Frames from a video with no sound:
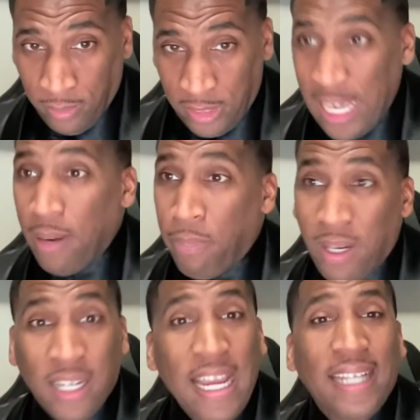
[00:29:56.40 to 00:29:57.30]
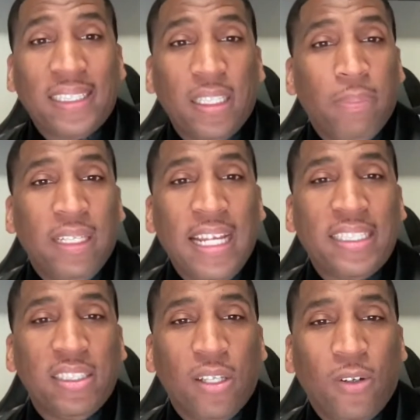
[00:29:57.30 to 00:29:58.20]
Yeah, the bond had
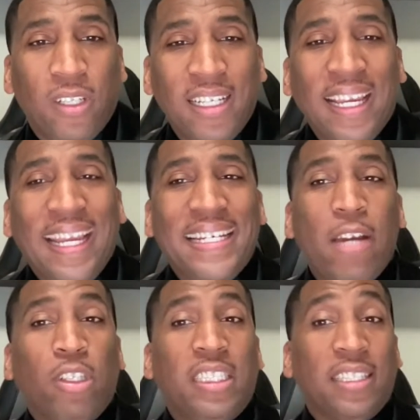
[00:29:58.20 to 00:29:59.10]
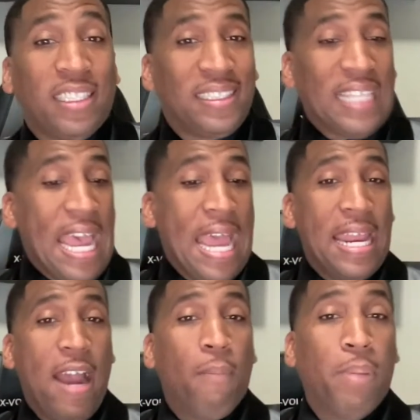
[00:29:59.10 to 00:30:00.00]
stipulations on it, and it was just a
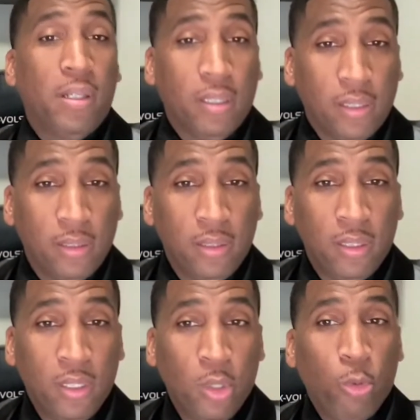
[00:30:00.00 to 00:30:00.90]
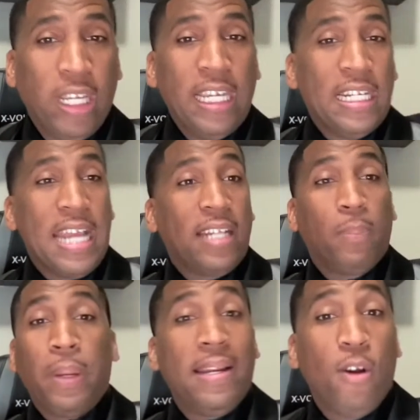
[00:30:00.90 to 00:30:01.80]
sign-out bond where he didn't have to
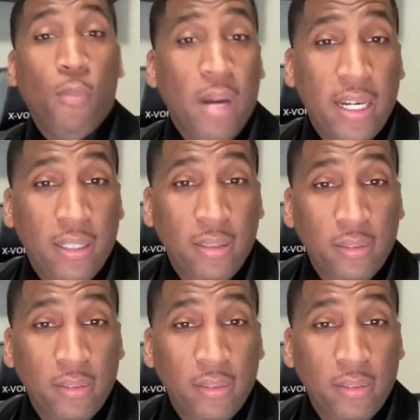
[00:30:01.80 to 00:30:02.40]
pay no money.